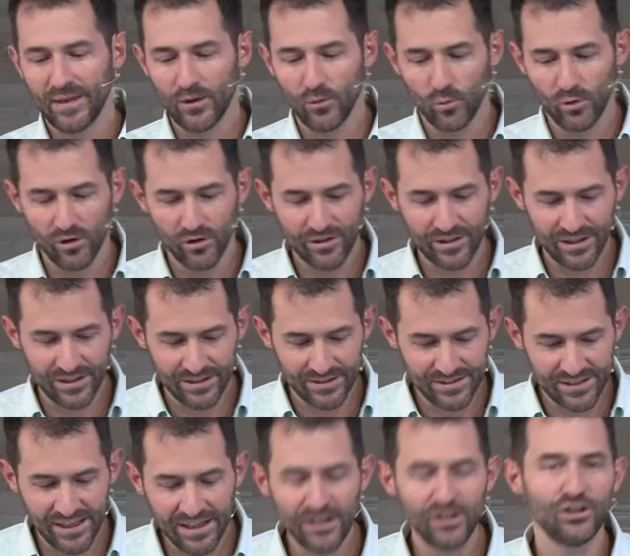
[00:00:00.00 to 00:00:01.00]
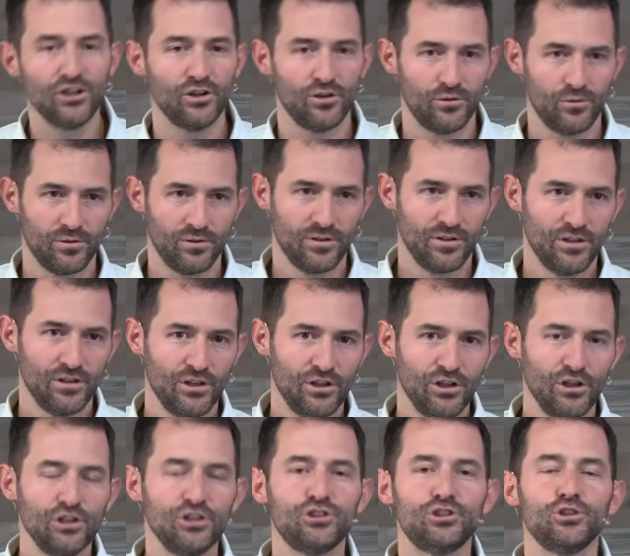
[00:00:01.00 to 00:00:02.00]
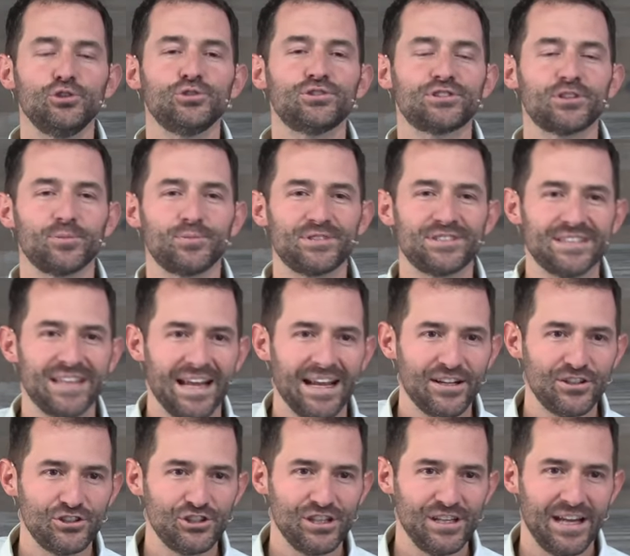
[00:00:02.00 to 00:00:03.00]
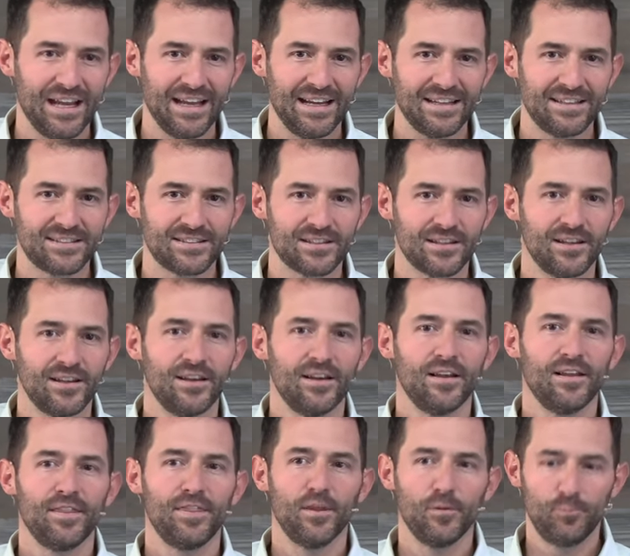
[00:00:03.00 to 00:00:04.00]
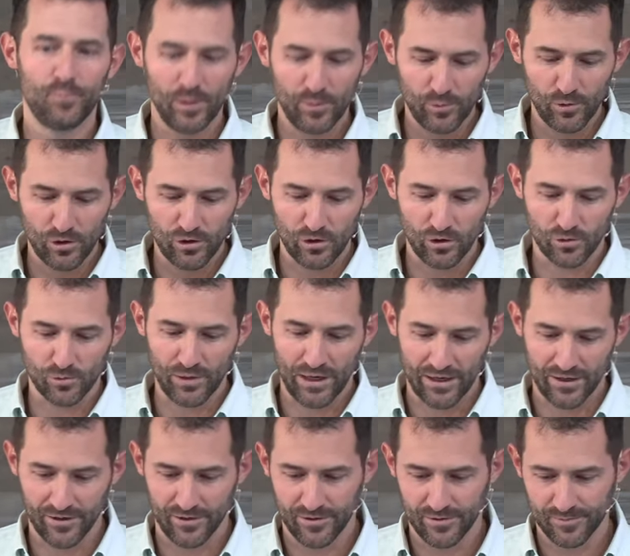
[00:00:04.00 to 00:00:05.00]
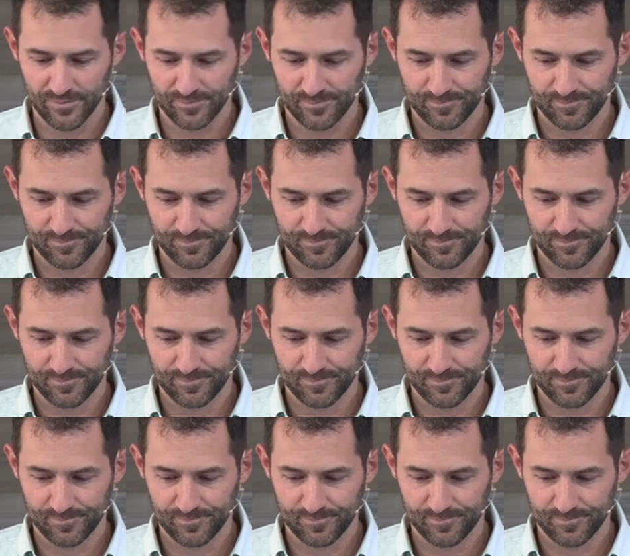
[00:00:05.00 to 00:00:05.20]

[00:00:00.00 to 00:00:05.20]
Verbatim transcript: it will continue to substantiate the biblical record.